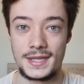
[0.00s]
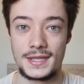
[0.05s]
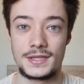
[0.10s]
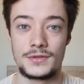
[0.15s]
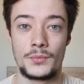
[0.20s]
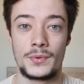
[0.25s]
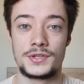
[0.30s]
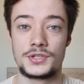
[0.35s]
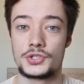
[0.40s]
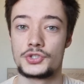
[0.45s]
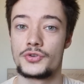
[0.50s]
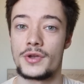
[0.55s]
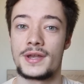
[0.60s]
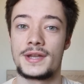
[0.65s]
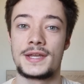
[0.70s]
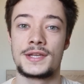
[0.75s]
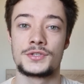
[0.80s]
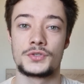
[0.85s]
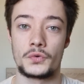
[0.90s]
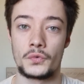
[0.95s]
Winter
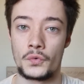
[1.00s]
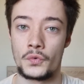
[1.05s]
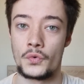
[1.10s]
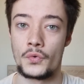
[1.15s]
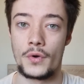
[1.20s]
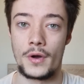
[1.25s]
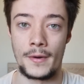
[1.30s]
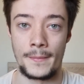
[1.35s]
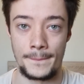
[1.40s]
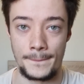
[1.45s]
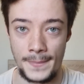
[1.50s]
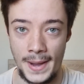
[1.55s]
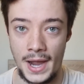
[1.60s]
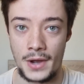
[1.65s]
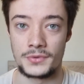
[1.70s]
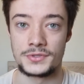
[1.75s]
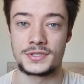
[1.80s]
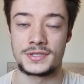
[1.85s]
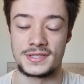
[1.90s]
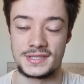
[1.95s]
training is all
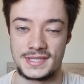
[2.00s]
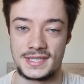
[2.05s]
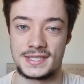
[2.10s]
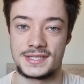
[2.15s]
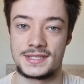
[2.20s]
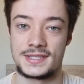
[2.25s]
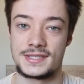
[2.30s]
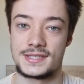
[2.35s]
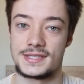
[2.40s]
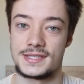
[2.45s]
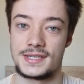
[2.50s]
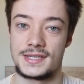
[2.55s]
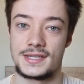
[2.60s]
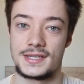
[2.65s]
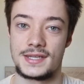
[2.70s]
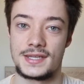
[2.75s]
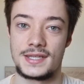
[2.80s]
about consistency.